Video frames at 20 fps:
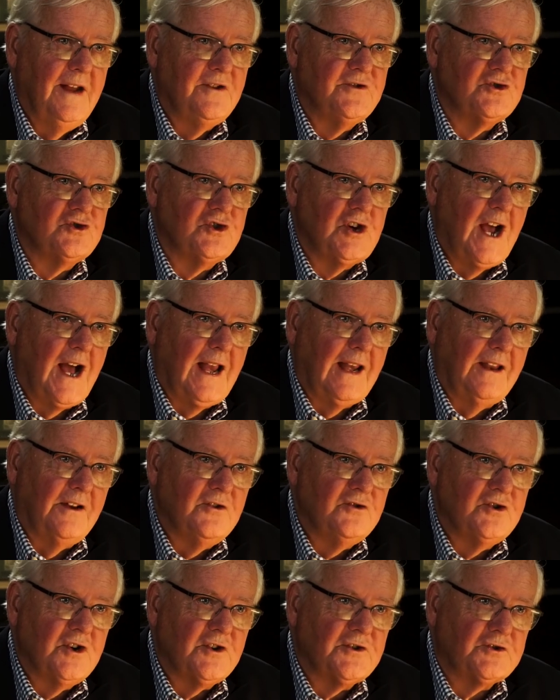challenge,
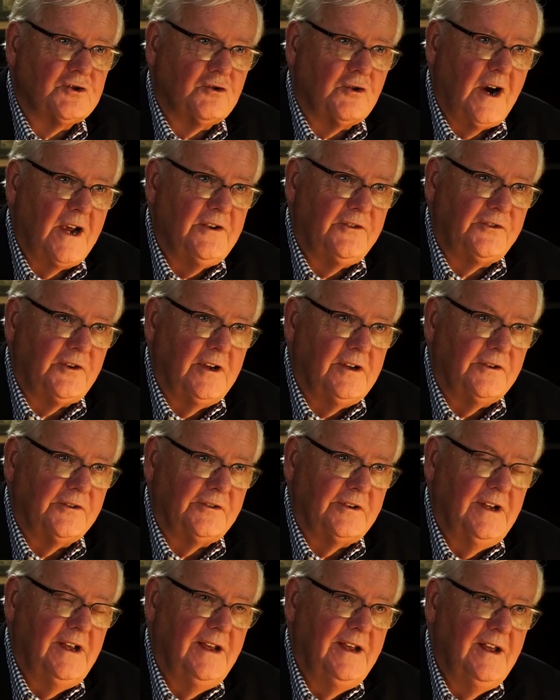its crisis,
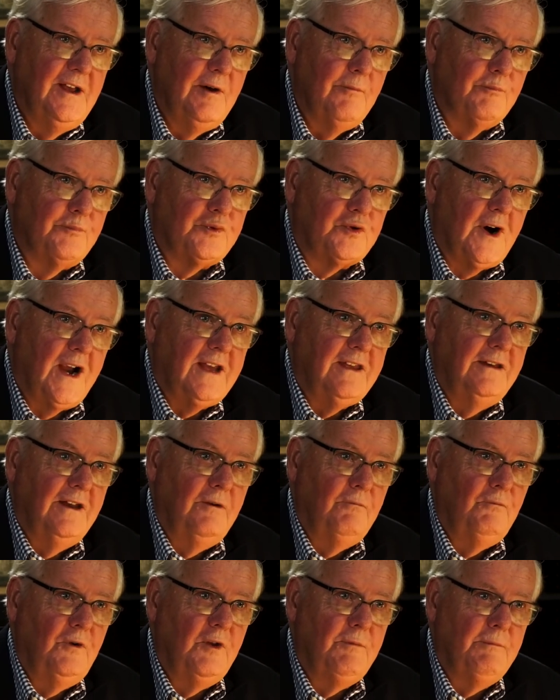pregnant
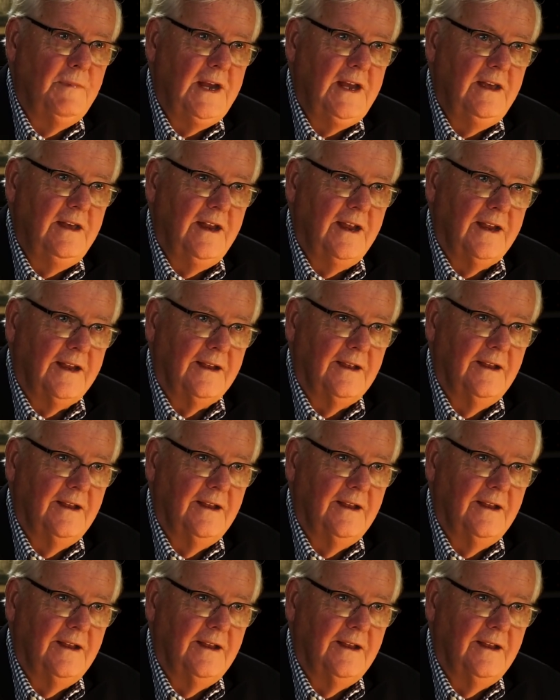with meaning.